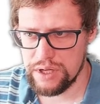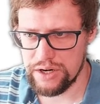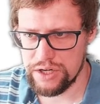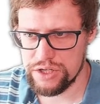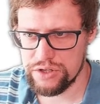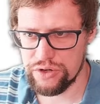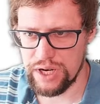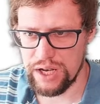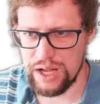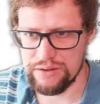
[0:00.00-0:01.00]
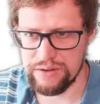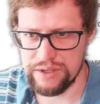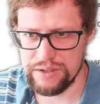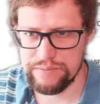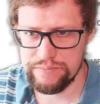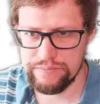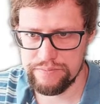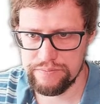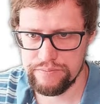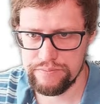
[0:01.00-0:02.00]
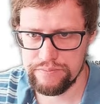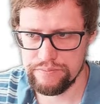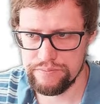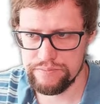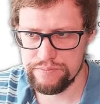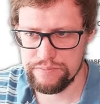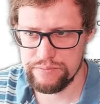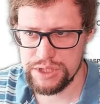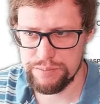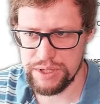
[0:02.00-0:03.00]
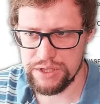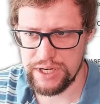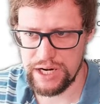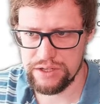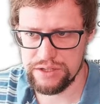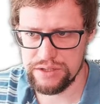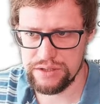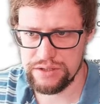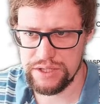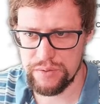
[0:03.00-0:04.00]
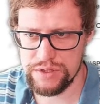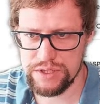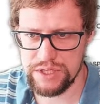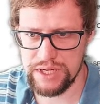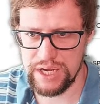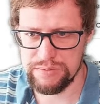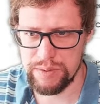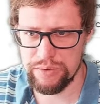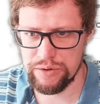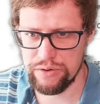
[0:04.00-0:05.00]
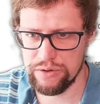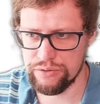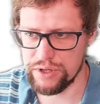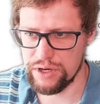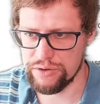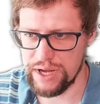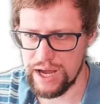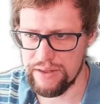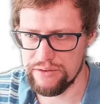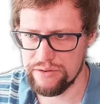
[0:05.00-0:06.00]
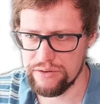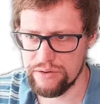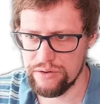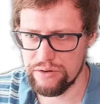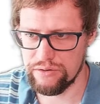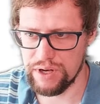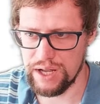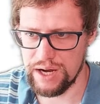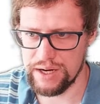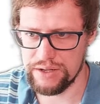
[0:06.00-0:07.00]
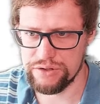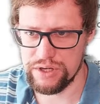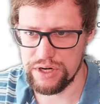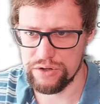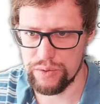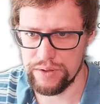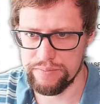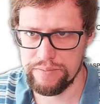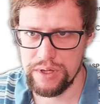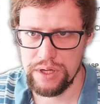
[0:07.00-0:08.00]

Carriage return and line feed. Special characters sequences in the HP protocol to denote the end of a line and to start a new one.